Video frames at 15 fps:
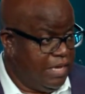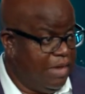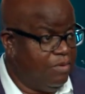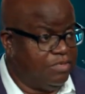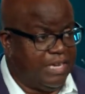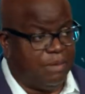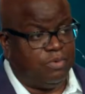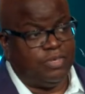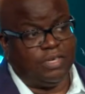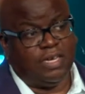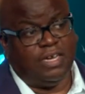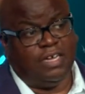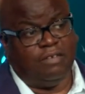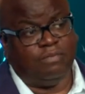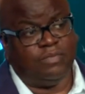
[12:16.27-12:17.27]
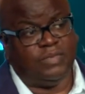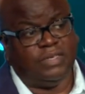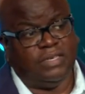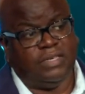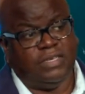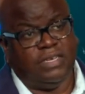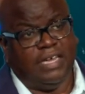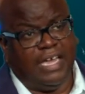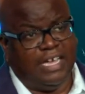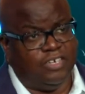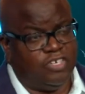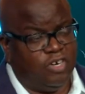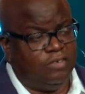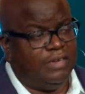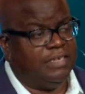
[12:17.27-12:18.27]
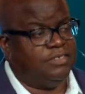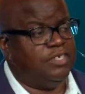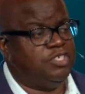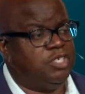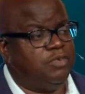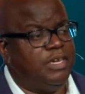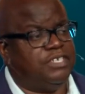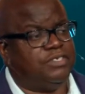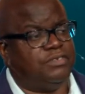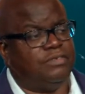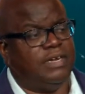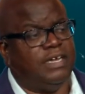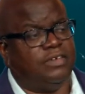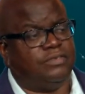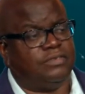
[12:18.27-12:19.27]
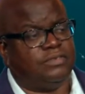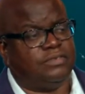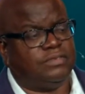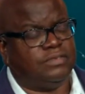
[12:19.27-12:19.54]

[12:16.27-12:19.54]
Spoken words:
he was able to come and turn that situation around.